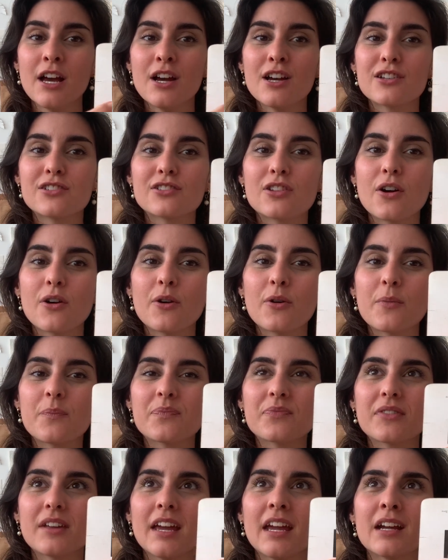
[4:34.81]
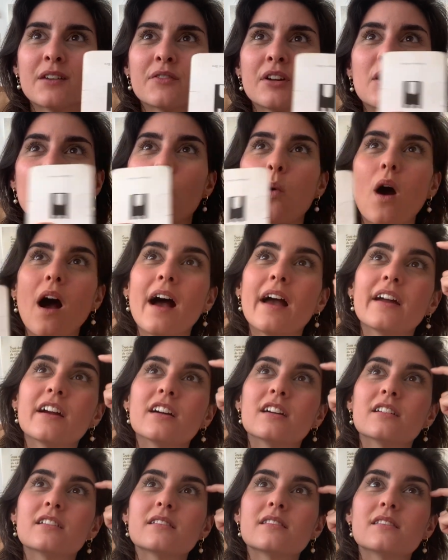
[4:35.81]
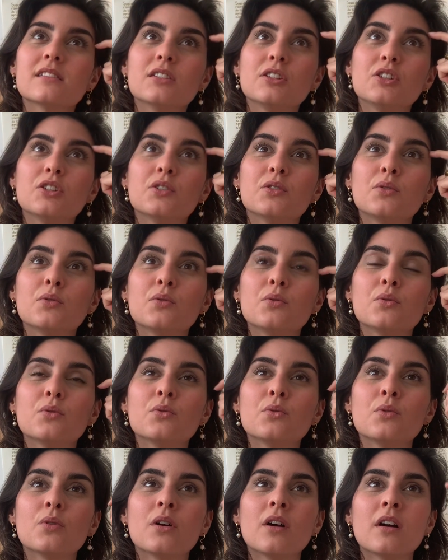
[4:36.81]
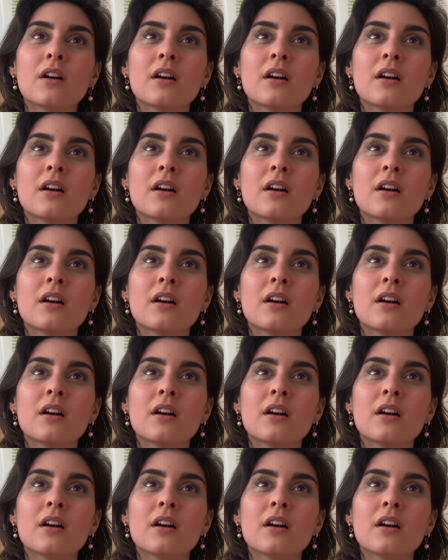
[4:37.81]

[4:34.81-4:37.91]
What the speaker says: So it requires you,